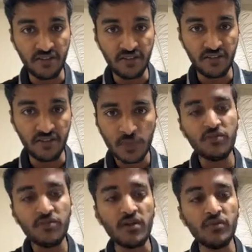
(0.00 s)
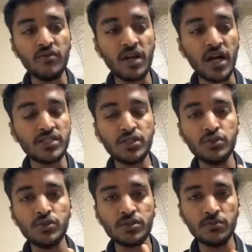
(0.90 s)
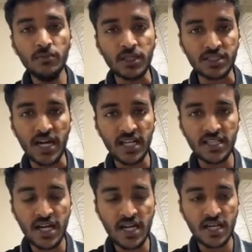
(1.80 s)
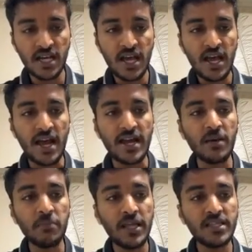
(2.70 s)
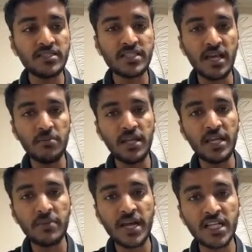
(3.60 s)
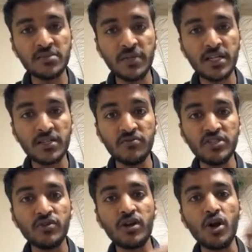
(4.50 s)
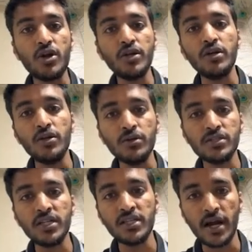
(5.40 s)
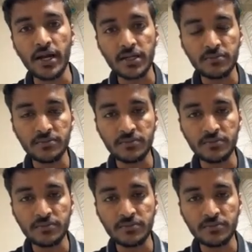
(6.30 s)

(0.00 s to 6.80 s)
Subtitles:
and we were asked to study that and apply the same lean management which were not used in that.